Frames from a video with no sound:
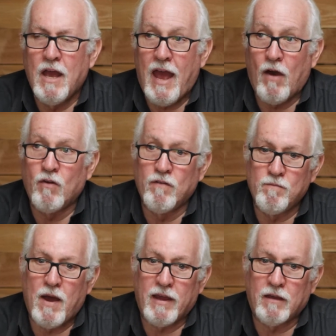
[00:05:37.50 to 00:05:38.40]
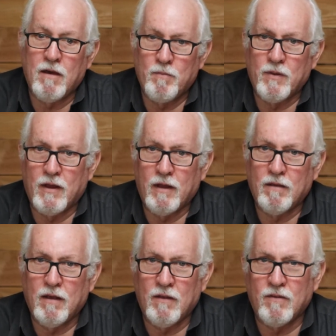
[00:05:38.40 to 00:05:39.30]
out of my company.
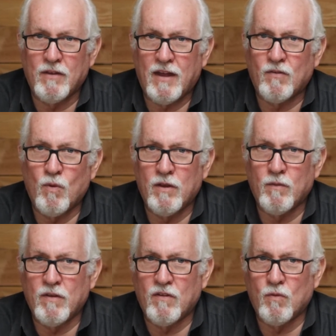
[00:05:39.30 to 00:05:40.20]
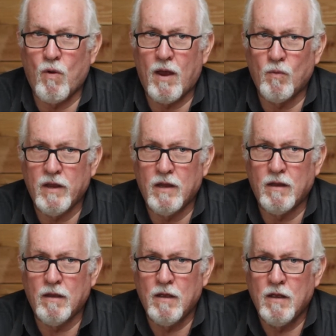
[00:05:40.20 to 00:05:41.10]
And so that's one of the reasons why
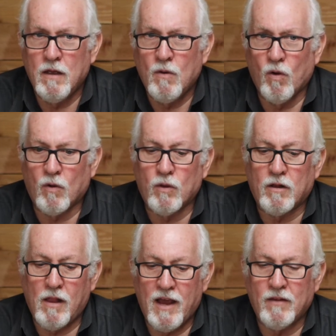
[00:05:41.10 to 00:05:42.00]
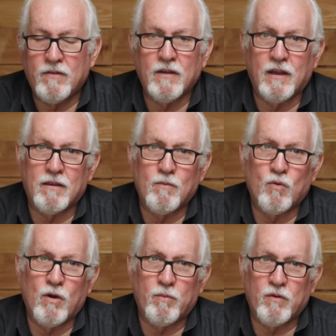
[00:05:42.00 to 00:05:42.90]
we work with clients to get them
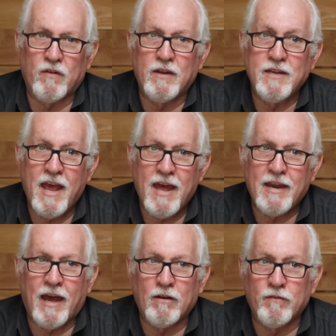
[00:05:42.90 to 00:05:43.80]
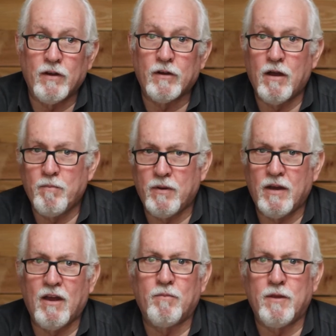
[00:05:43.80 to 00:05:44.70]
20% net out of their company
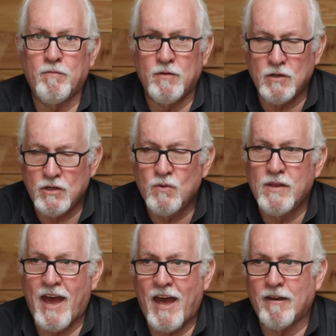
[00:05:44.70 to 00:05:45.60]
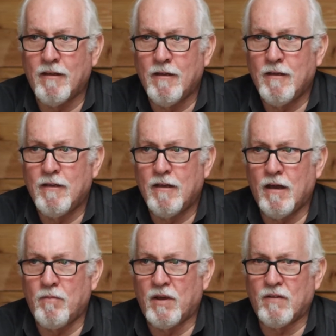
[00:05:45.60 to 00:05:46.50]
and help them to do that,
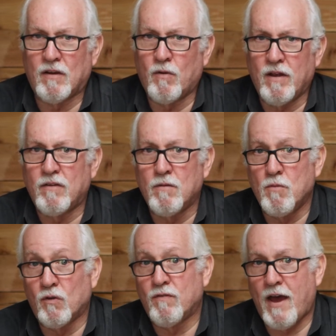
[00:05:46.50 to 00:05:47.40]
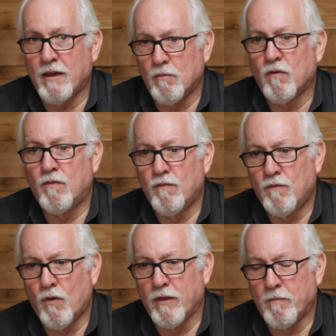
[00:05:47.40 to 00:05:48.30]
because it creates the most valuable
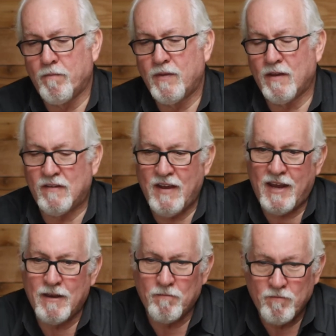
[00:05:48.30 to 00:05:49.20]
for them. Now, the second